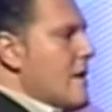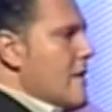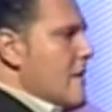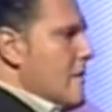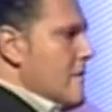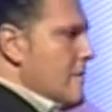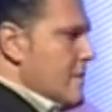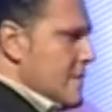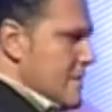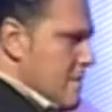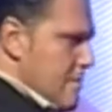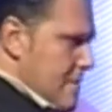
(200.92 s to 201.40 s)

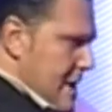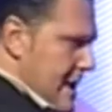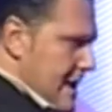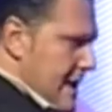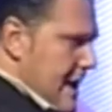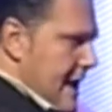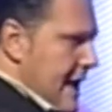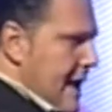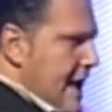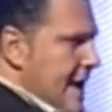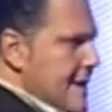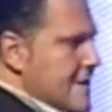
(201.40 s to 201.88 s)
with a banner
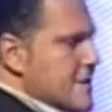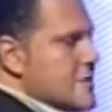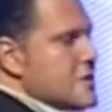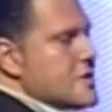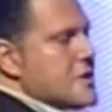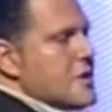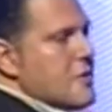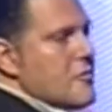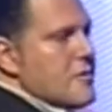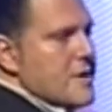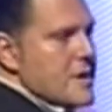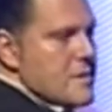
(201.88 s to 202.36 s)
ad
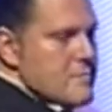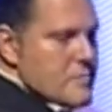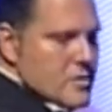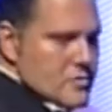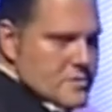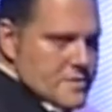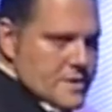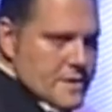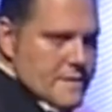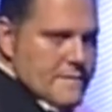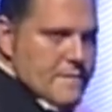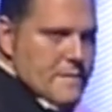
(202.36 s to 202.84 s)
showing a
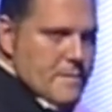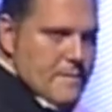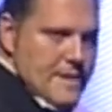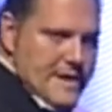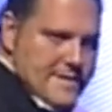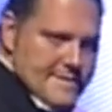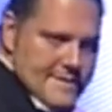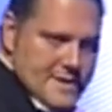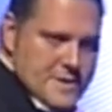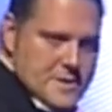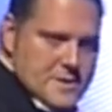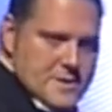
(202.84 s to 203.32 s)
motive, a
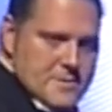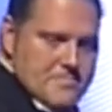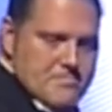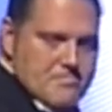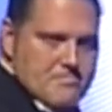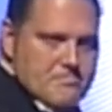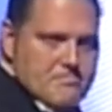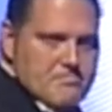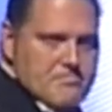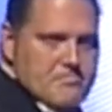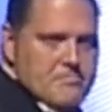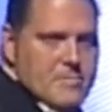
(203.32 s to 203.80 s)
message,
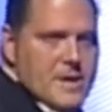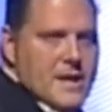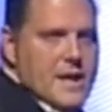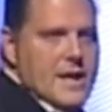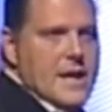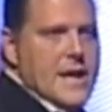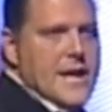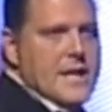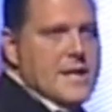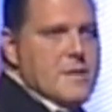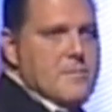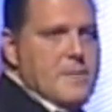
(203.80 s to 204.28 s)

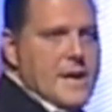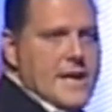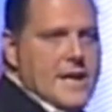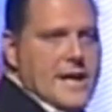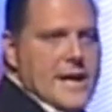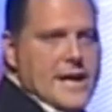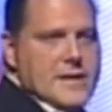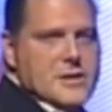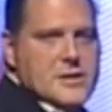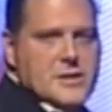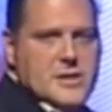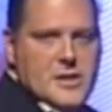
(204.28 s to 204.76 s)
and
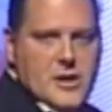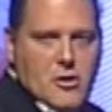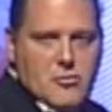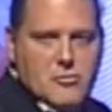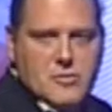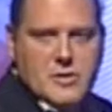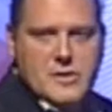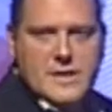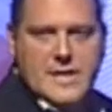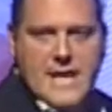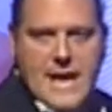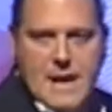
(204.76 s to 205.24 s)

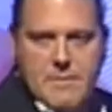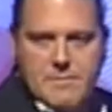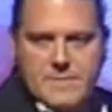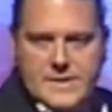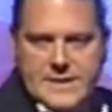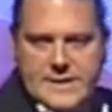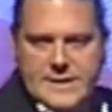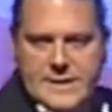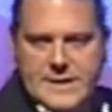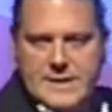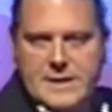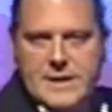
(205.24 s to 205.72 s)
totally
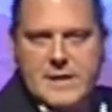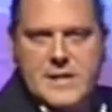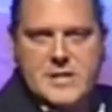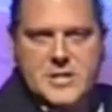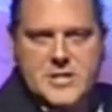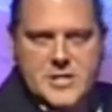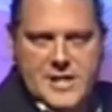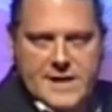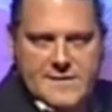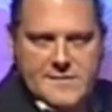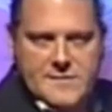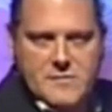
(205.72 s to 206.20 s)
empty.
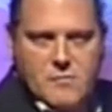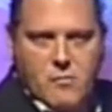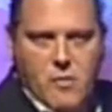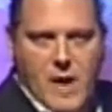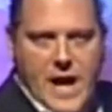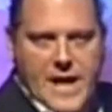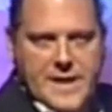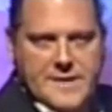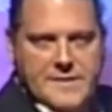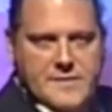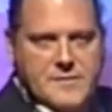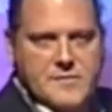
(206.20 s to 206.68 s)
Just
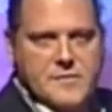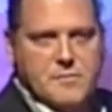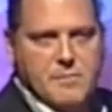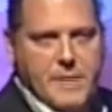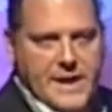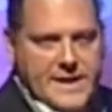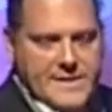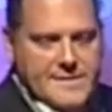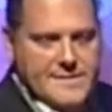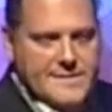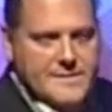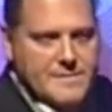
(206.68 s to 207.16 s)
white
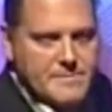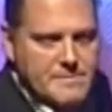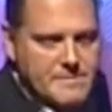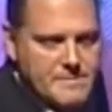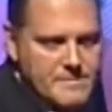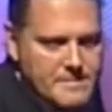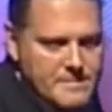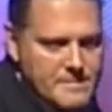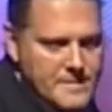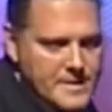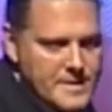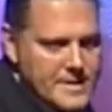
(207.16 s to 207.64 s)
space.
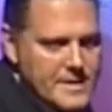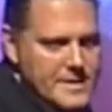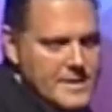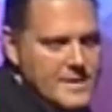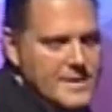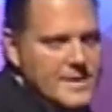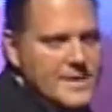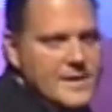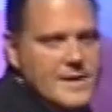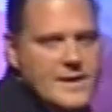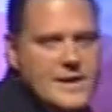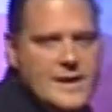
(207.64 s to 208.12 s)

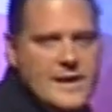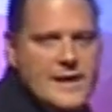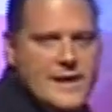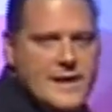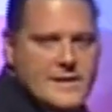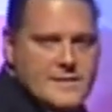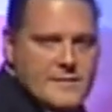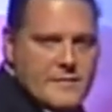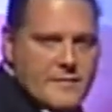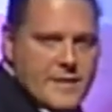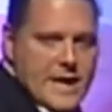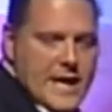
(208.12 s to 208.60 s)

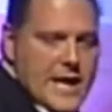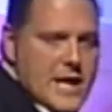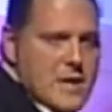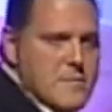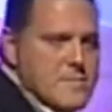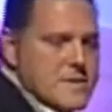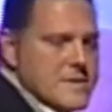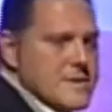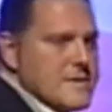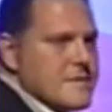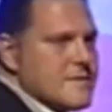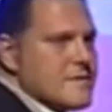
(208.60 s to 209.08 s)
And they were
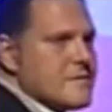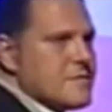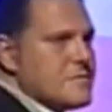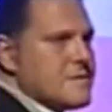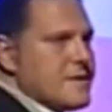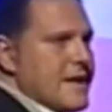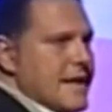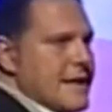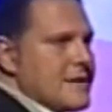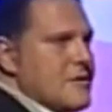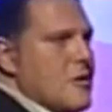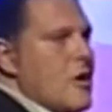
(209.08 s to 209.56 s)
able, through
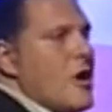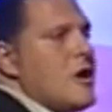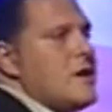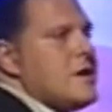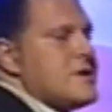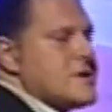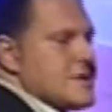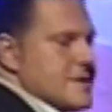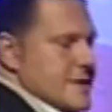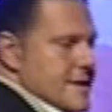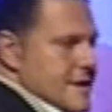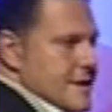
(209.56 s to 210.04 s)

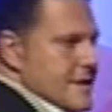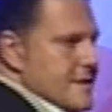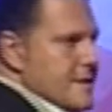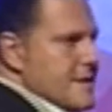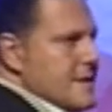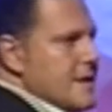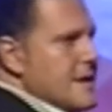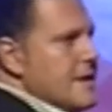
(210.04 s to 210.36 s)
technology,